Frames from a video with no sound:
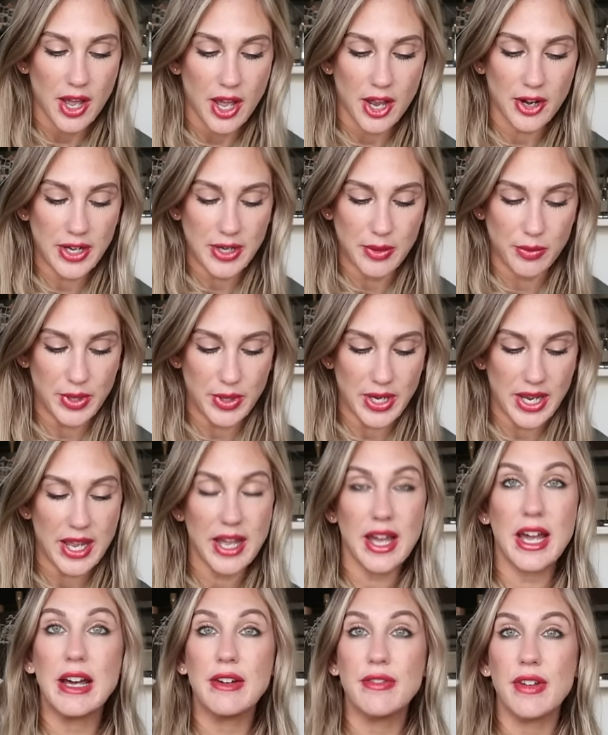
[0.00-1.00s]
All right, we
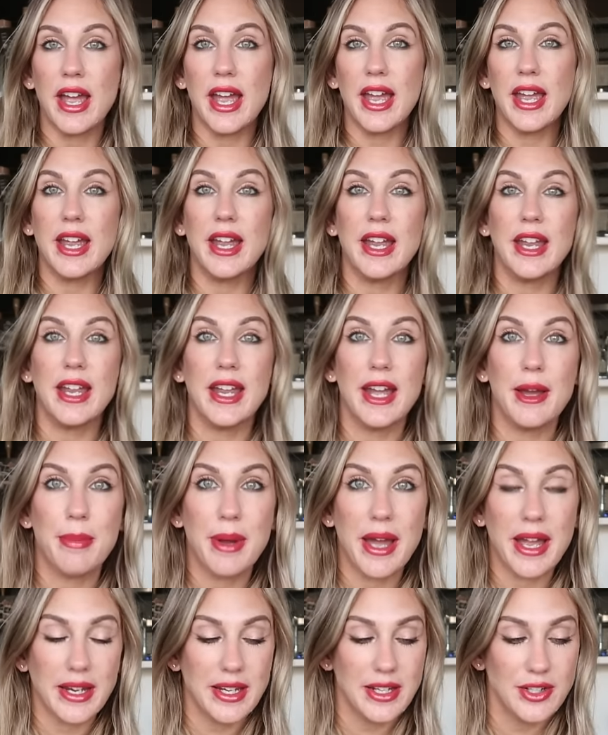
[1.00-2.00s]
have a
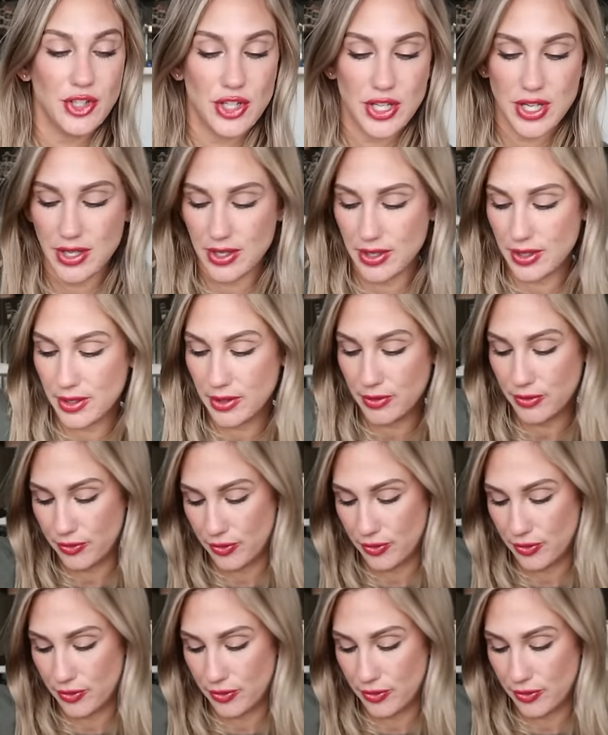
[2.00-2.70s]
package here